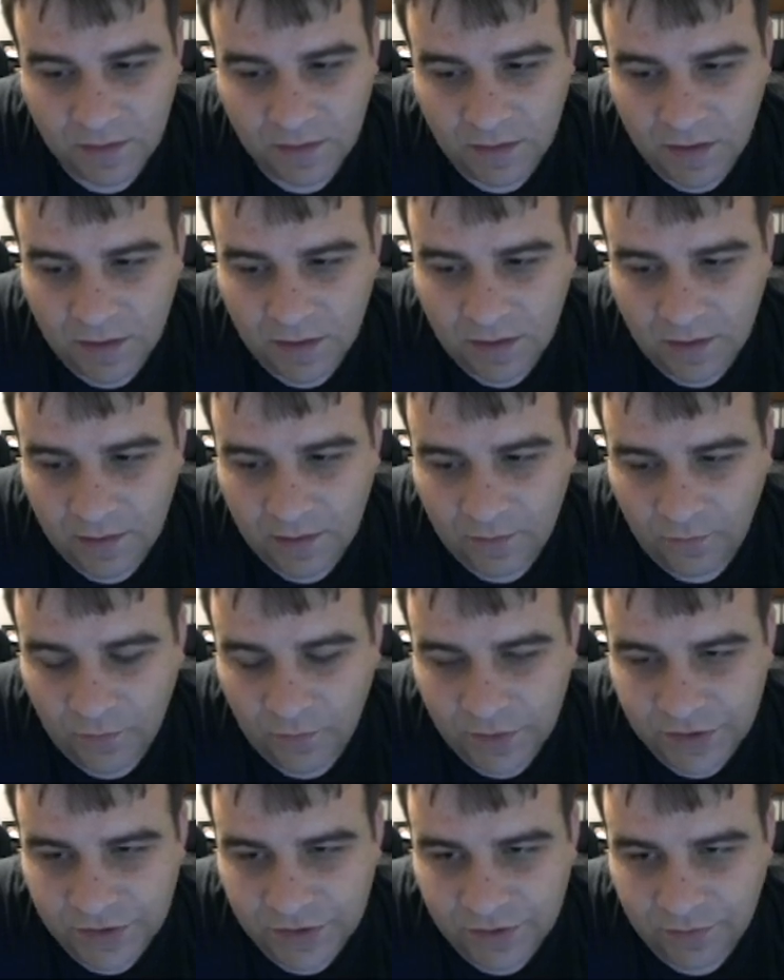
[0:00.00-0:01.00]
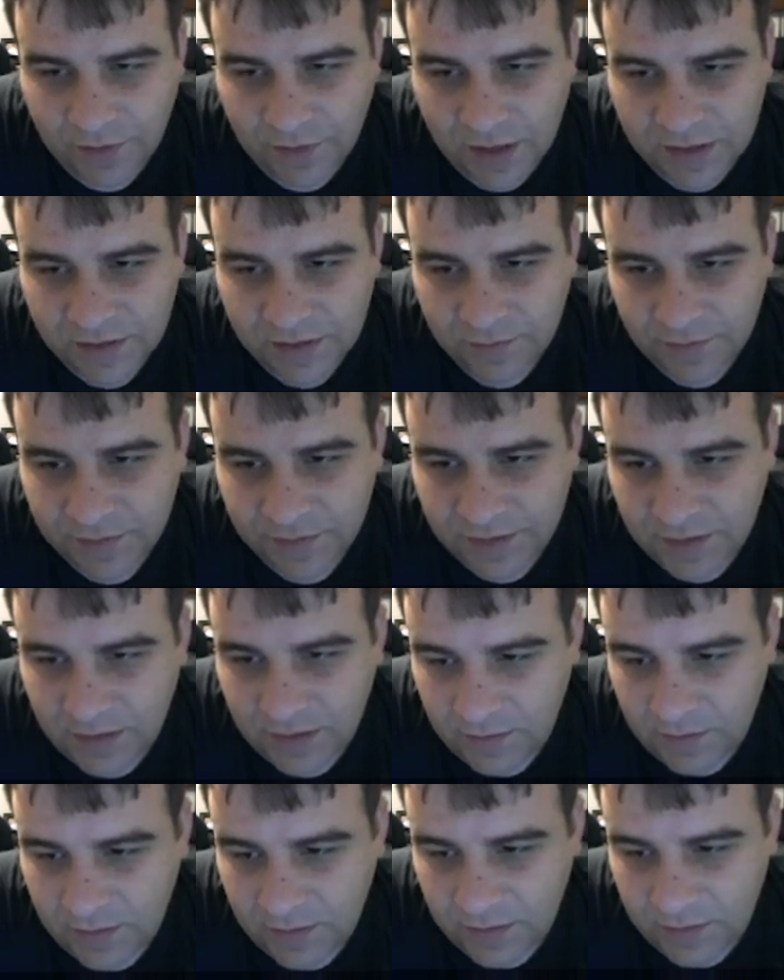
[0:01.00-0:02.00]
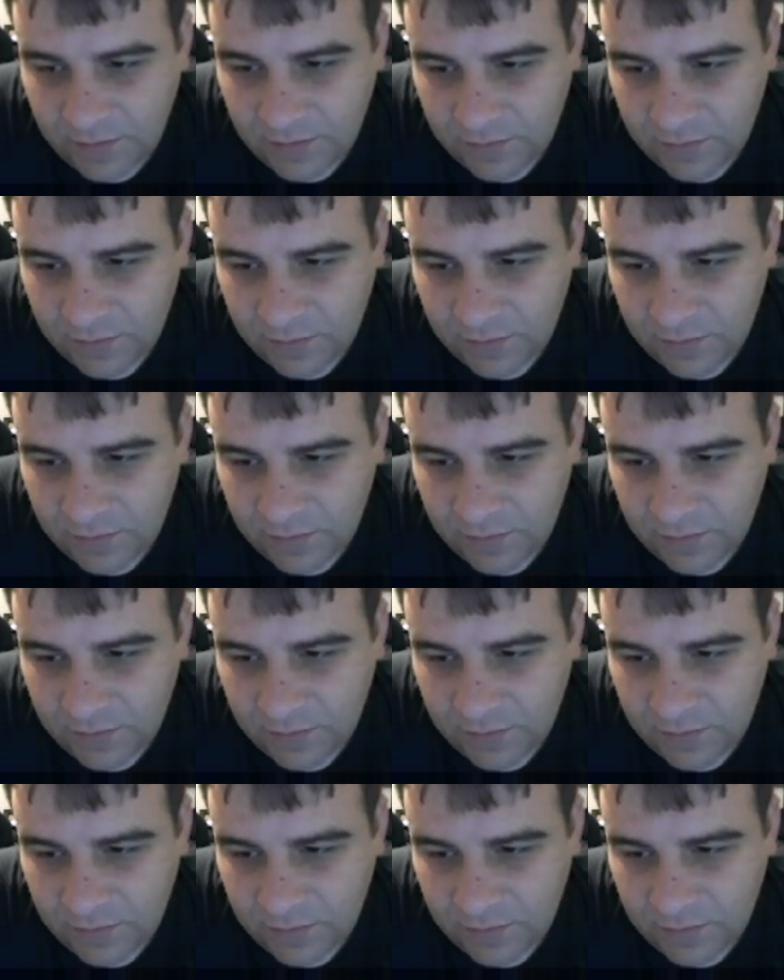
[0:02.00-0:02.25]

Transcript: Which direction was the unit?